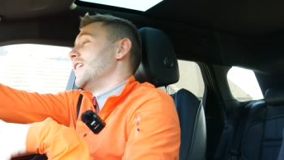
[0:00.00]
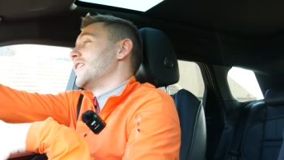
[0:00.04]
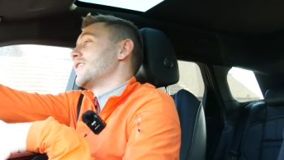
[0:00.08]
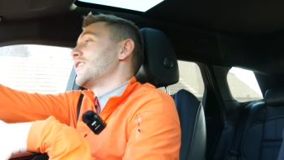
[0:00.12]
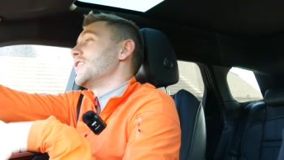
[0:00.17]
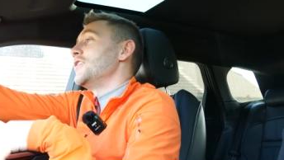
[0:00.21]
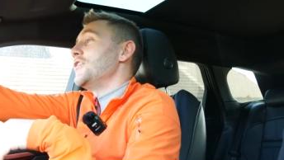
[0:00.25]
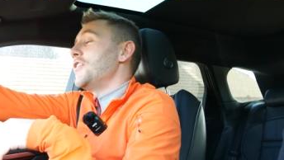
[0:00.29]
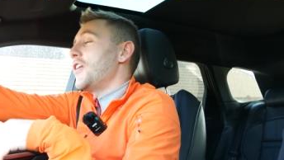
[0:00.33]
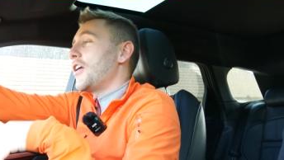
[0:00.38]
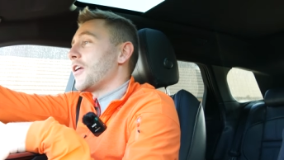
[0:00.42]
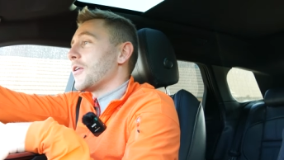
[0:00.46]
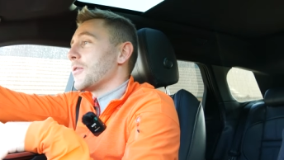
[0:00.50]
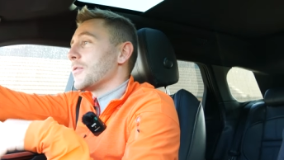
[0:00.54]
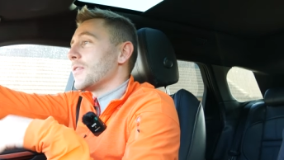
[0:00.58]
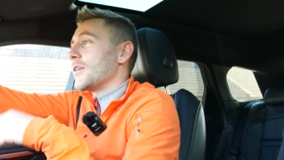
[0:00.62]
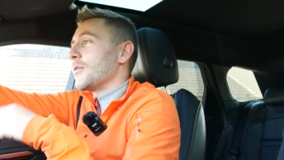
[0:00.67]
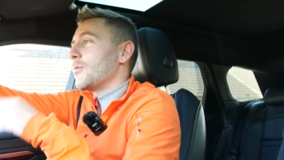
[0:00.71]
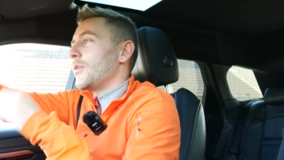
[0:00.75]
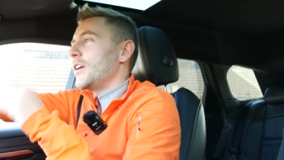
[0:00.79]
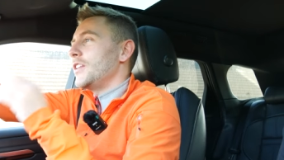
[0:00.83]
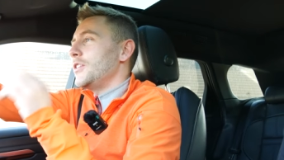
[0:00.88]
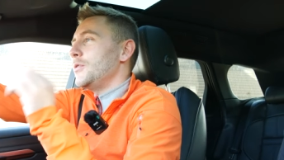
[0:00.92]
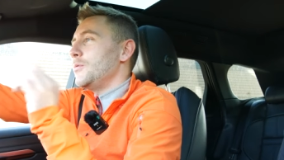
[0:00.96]
to know
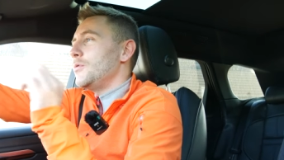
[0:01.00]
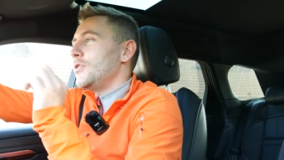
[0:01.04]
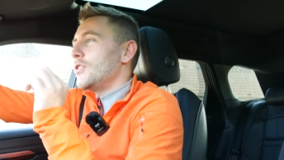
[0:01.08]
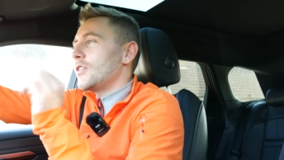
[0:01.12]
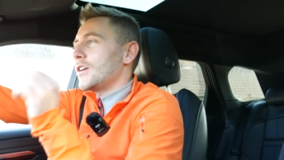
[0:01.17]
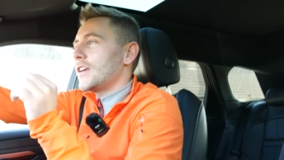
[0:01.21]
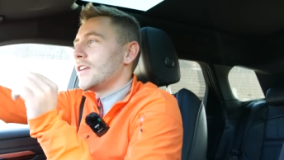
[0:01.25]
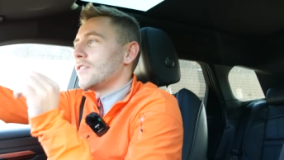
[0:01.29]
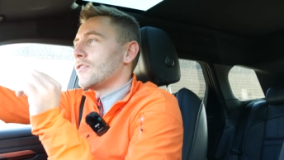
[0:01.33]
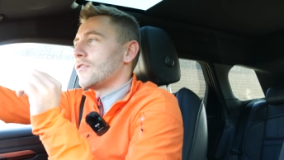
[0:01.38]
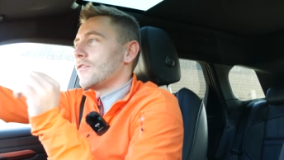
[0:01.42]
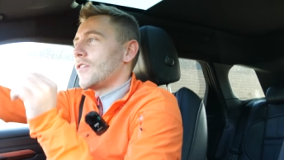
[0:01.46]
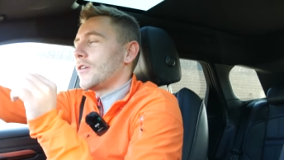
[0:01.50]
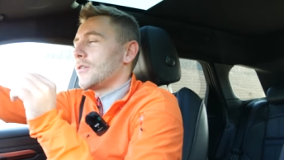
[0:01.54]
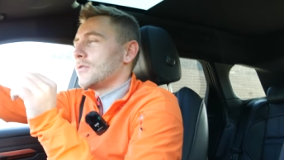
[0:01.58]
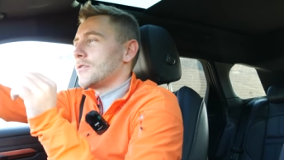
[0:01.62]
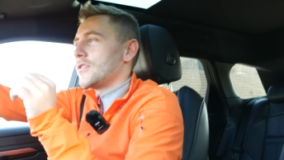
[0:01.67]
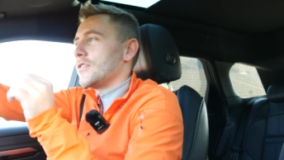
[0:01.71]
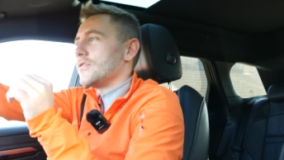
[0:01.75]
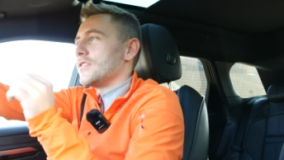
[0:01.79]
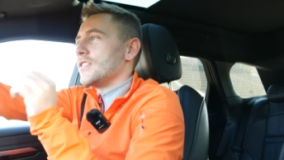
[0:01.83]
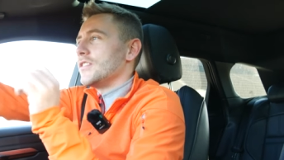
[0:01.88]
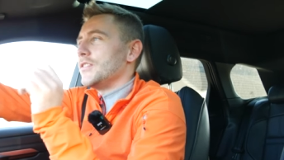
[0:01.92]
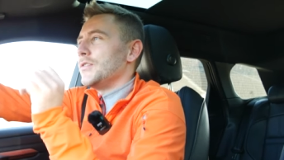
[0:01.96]
that when you look at
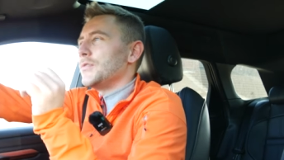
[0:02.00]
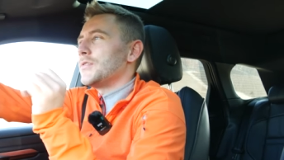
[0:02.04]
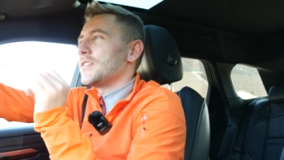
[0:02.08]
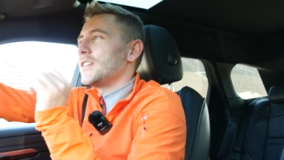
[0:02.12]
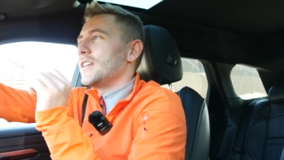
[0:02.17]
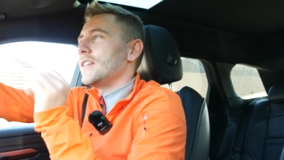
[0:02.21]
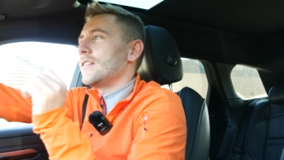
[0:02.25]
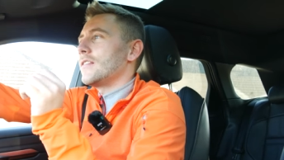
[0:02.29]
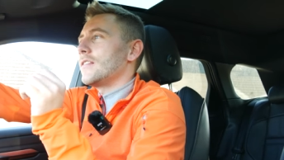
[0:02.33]
photos and you see